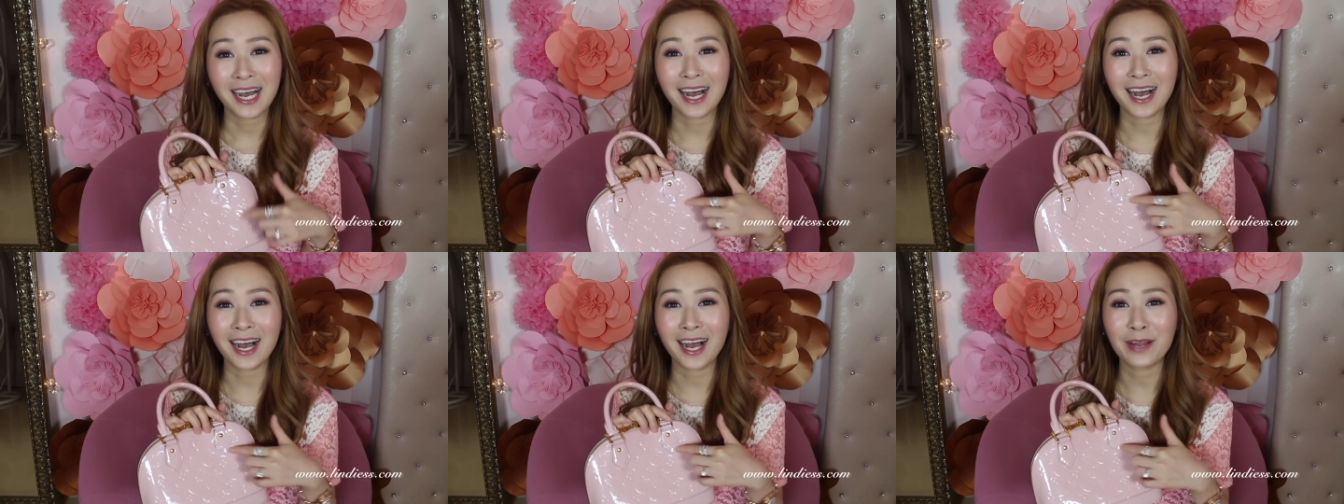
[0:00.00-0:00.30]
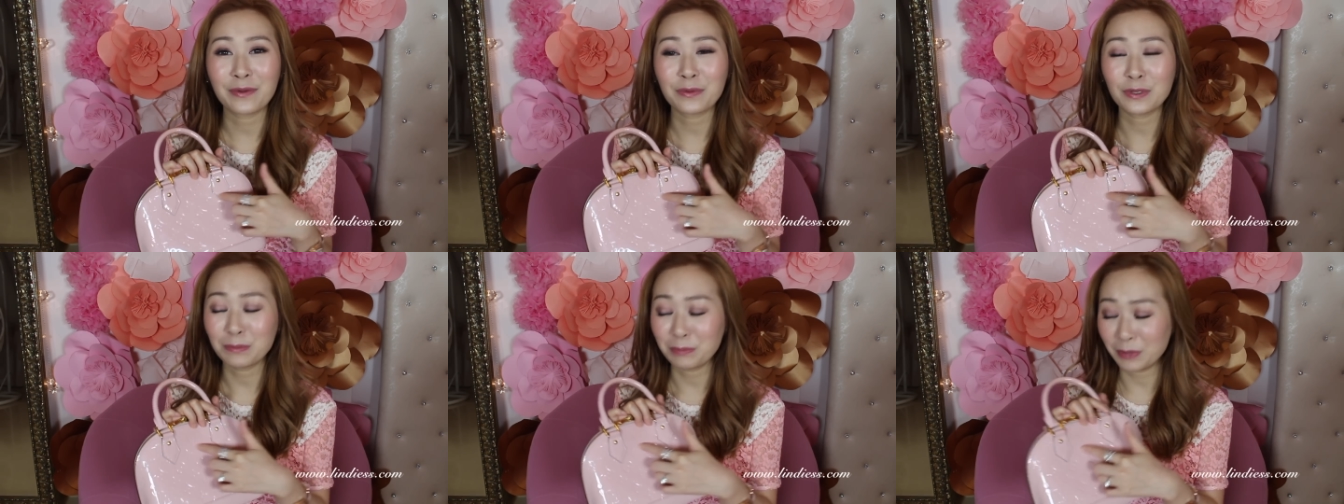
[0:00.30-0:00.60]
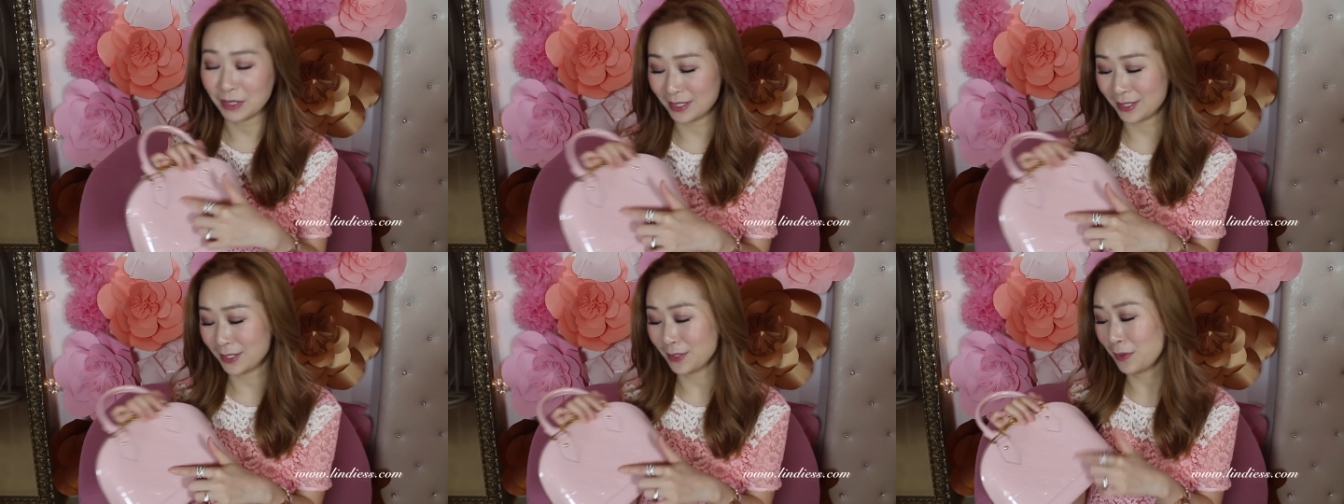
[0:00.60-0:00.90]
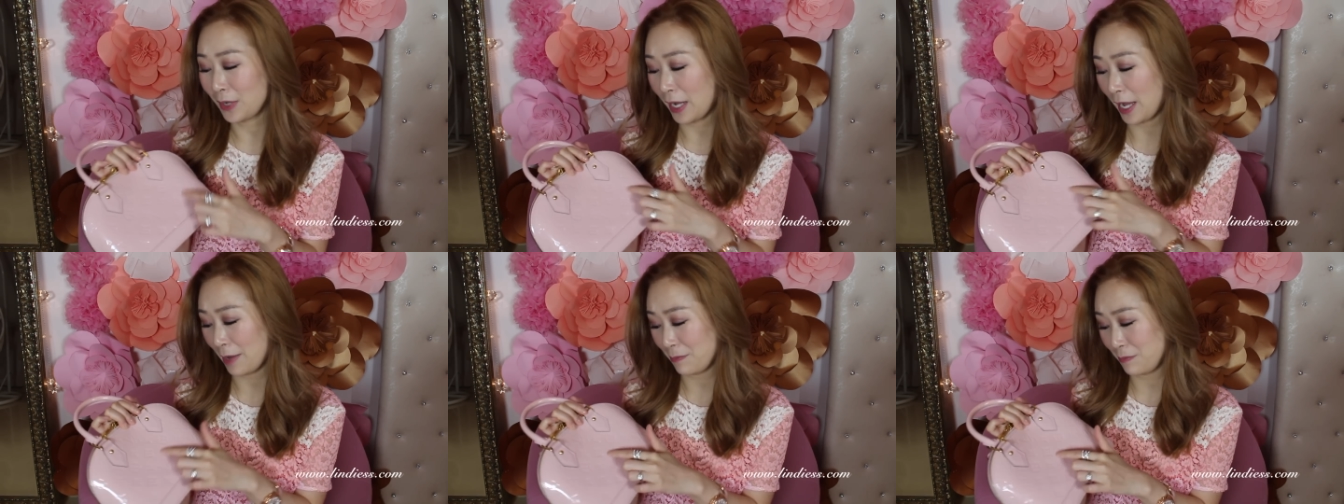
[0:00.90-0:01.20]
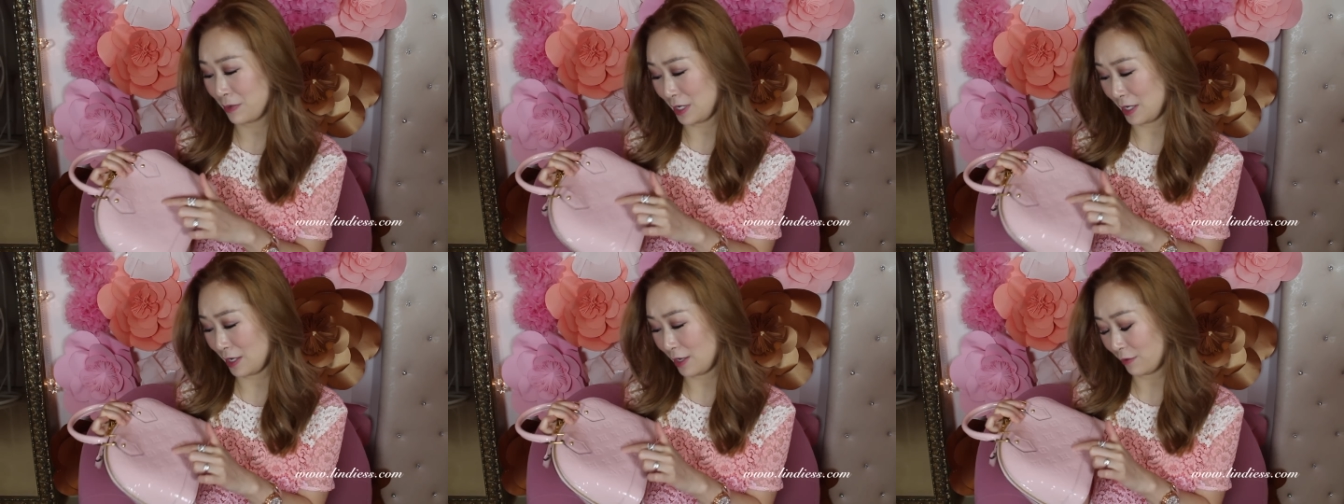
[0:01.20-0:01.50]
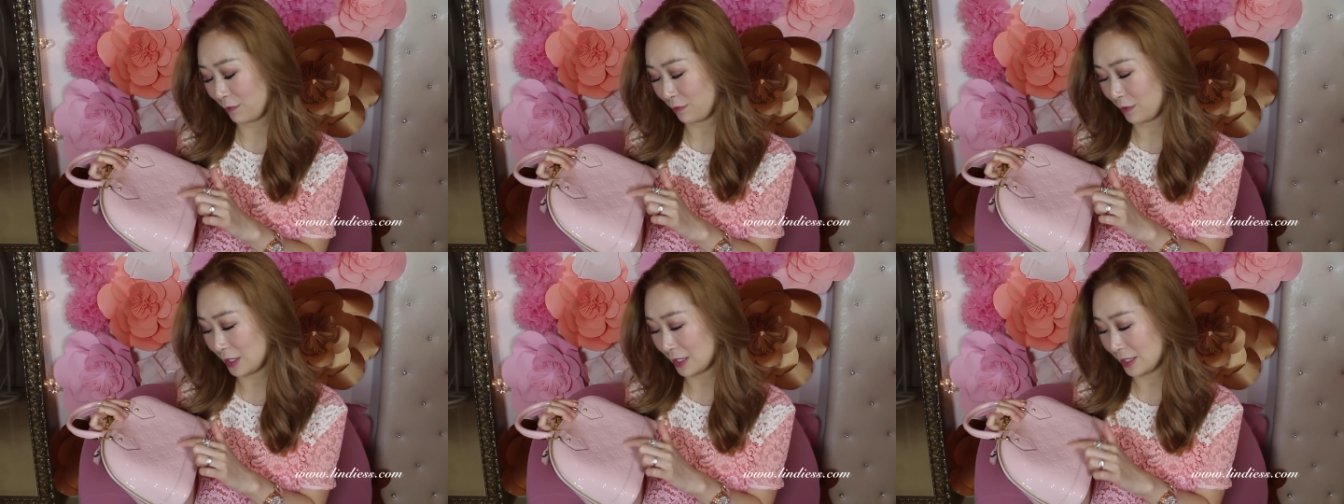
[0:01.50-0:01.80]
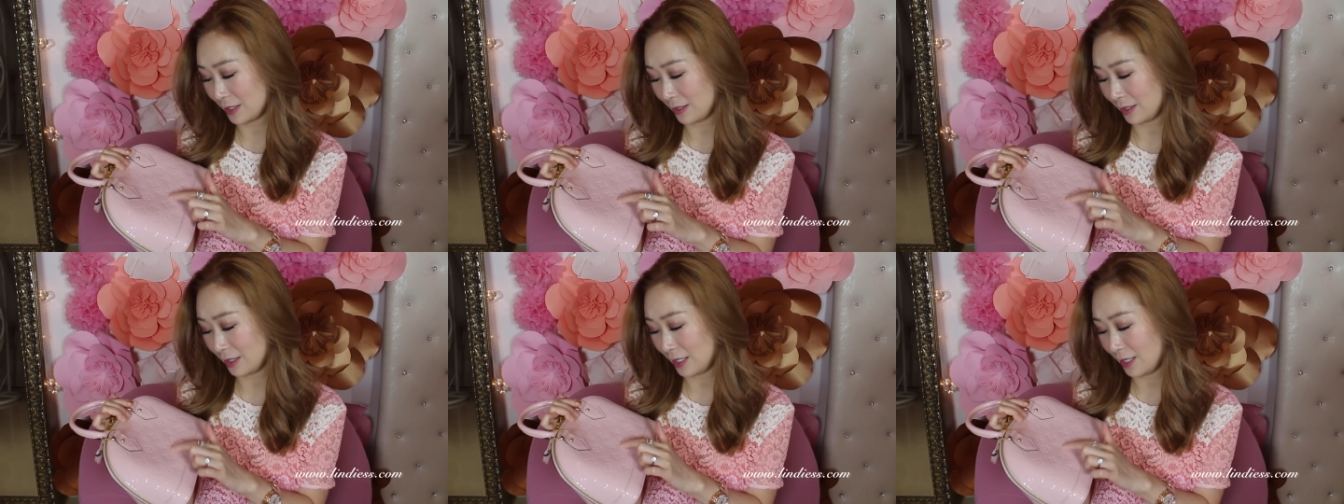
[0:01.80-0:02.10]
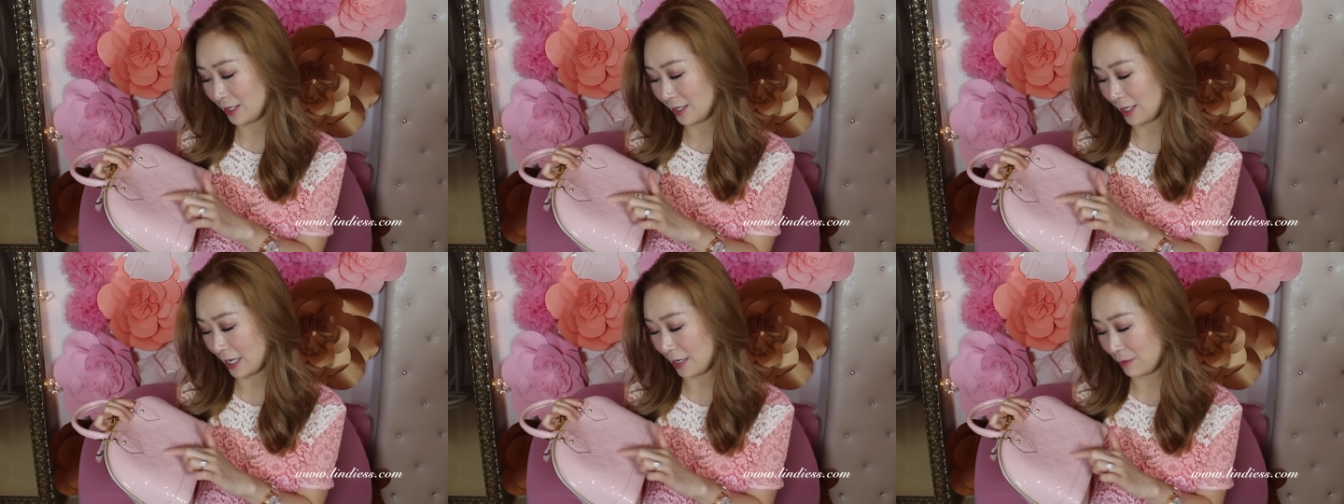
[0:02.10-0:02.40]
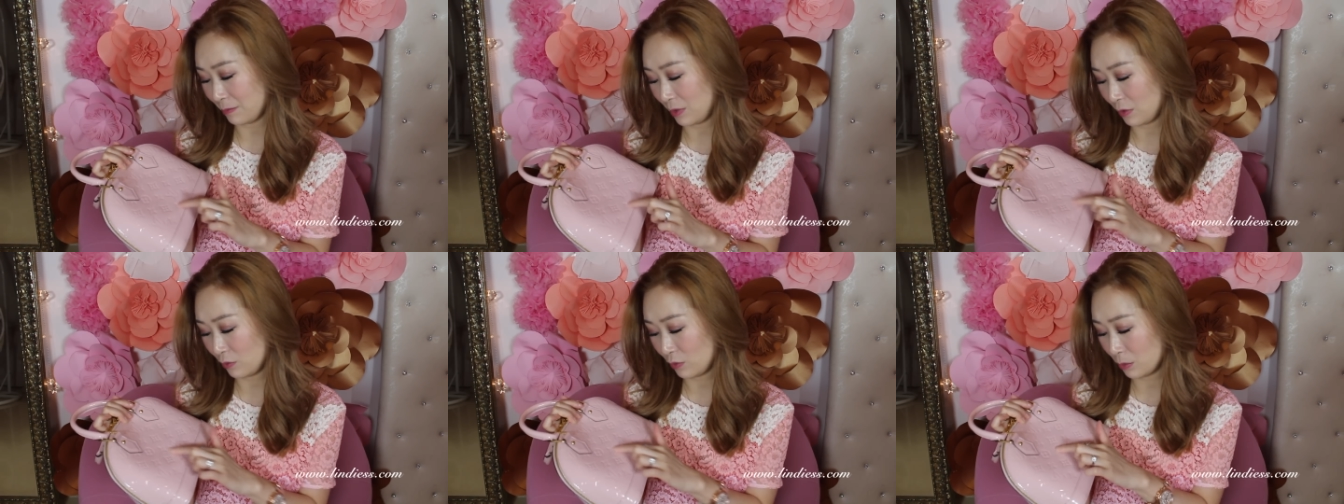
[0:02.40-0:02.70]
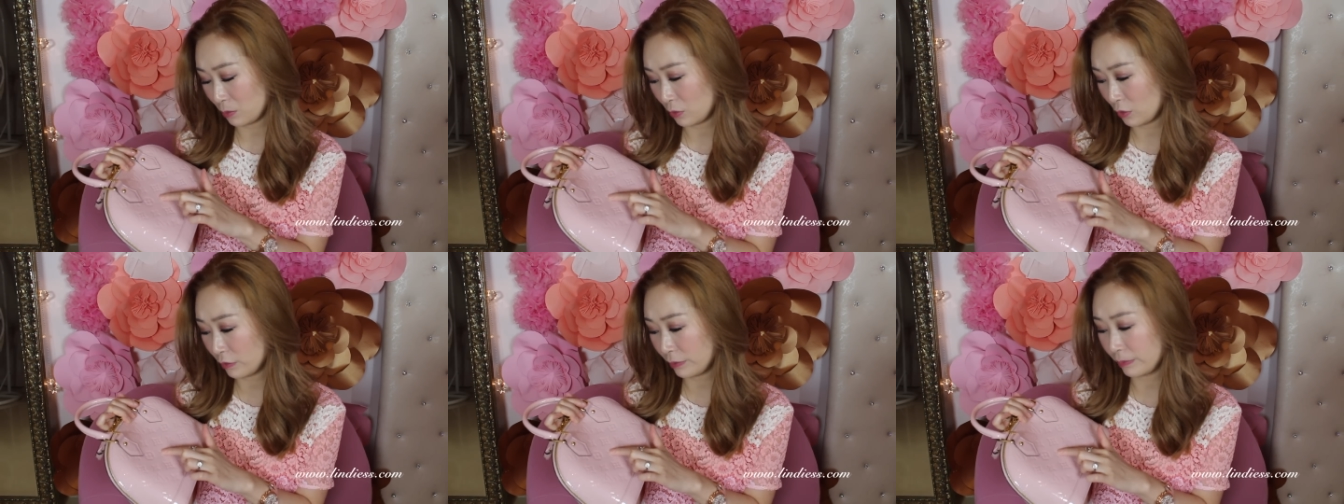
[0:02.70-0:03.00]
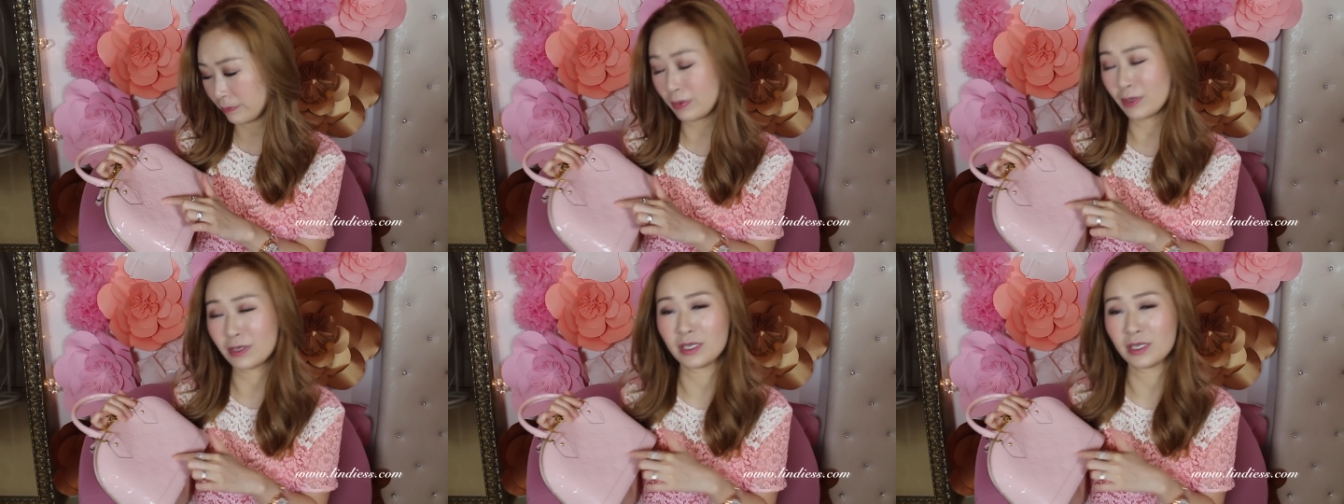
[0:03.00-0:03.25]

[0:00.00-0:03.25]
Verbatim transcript: I will be so happy if this thing can be removed.